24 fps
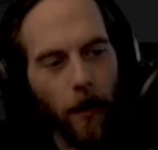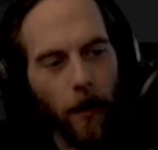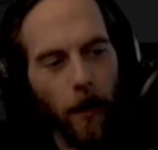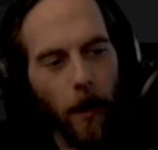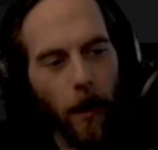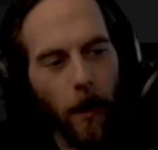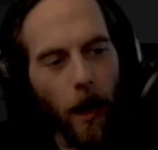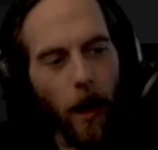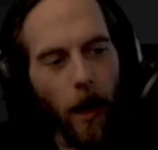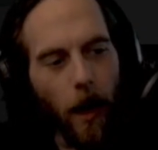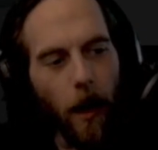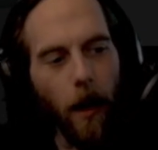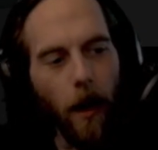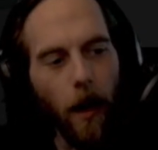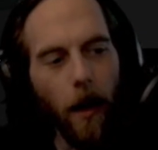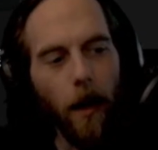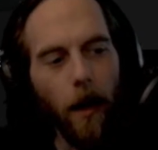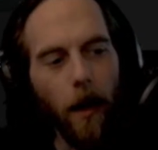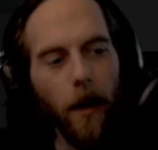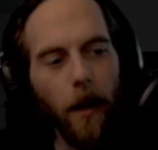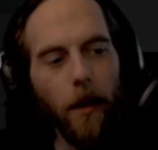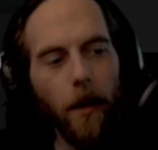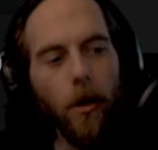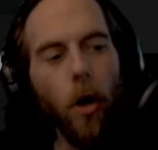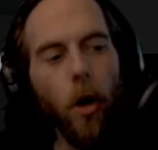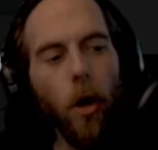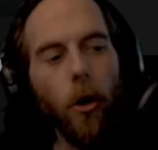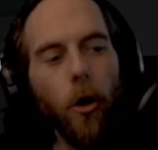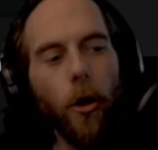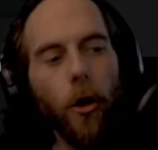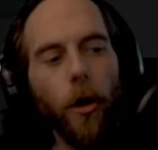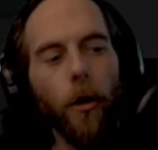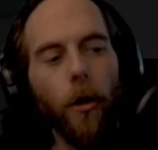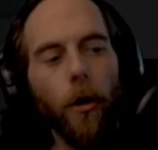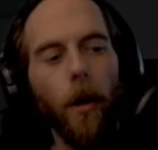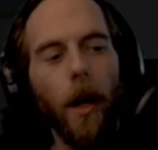No.
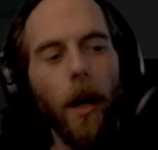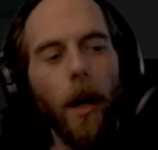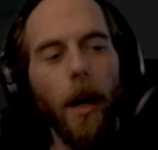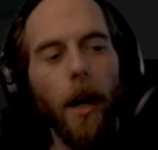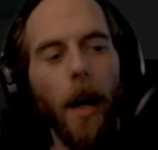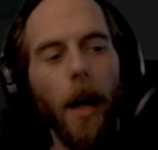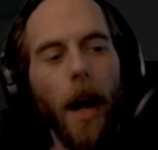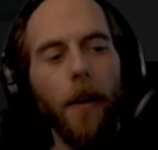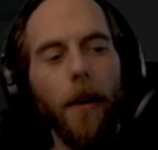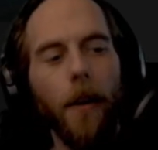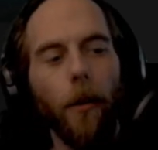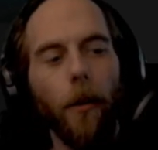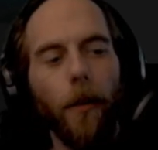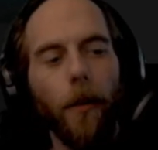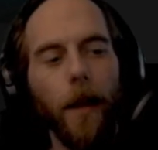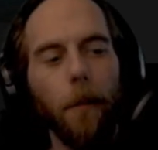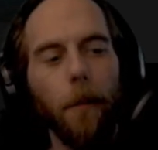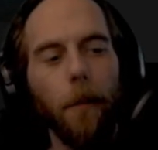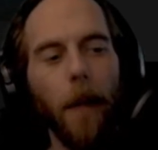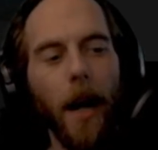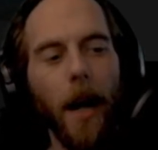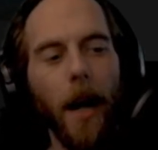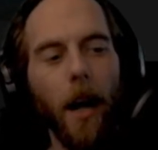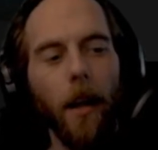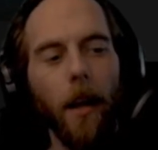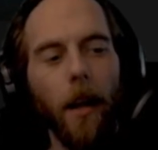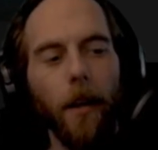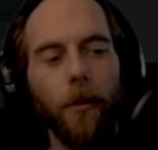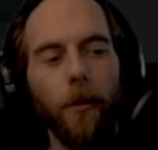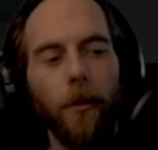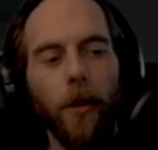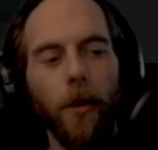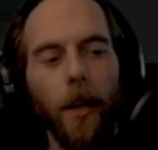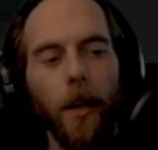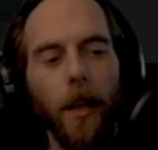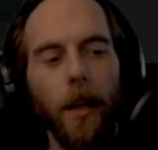I don't think
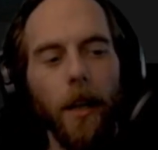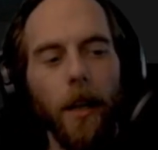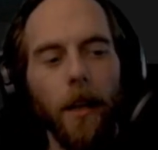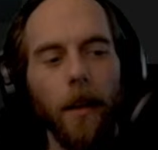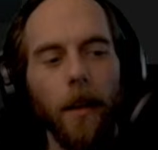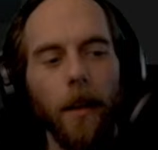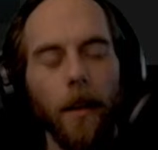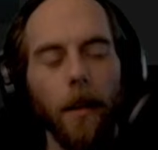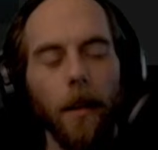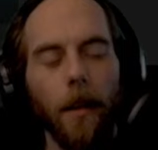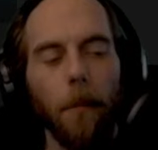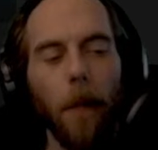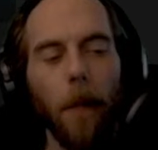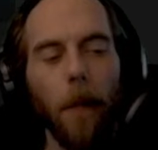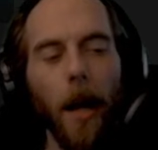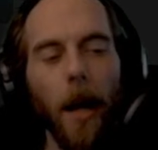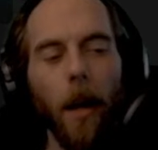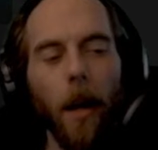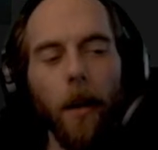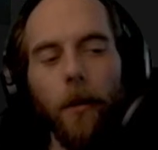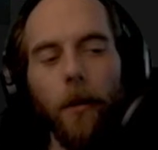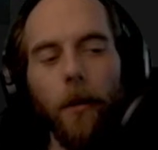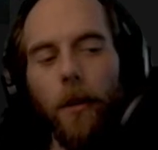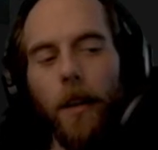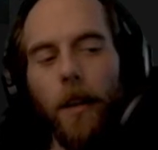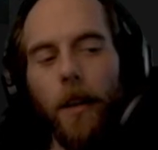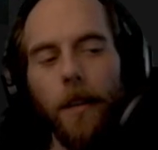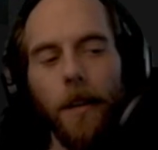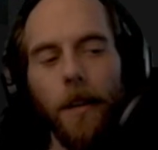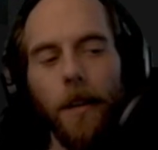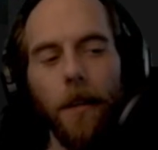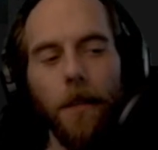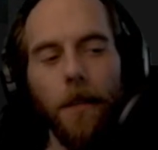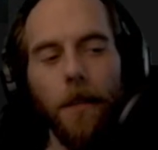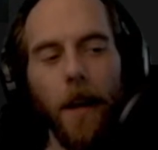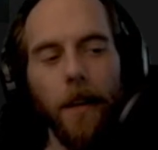biology
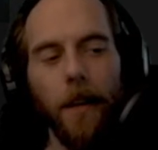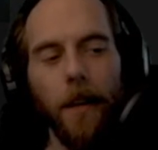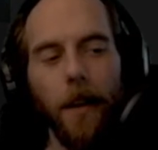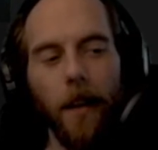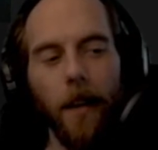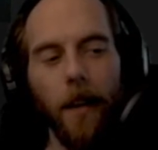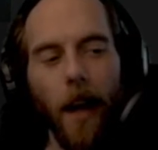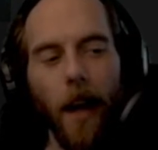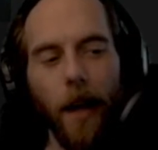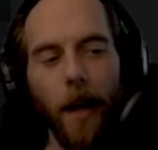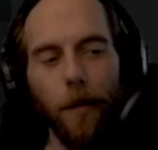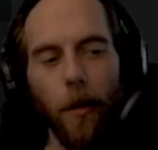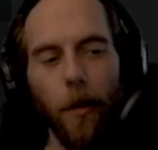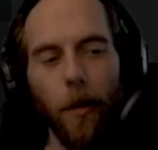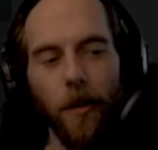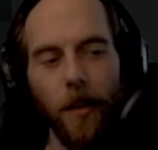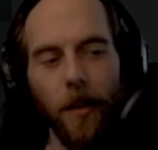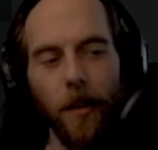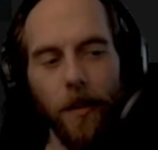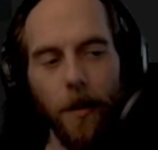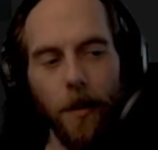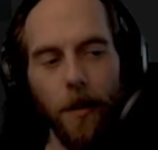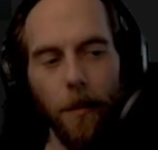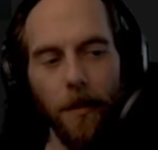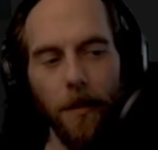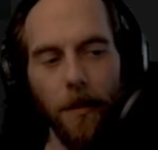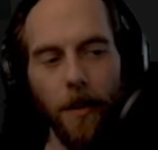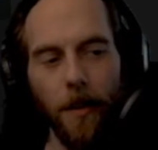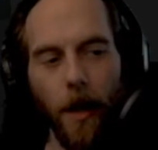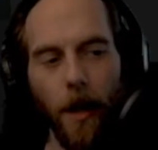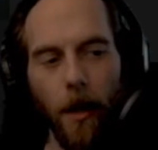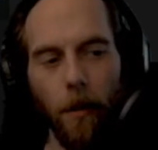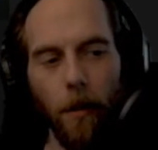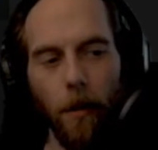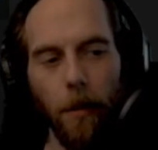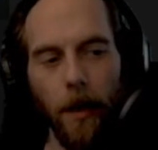doesn't affect expert systems.
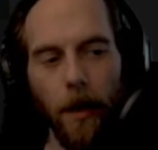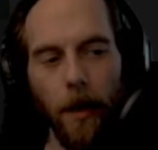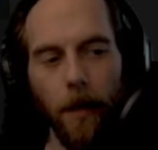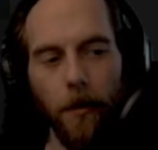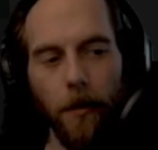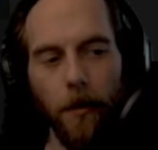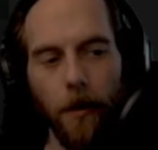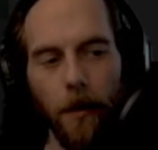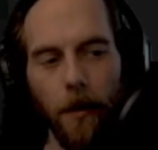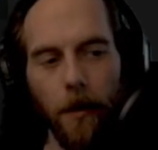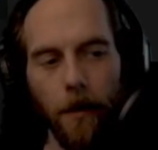I don't believe.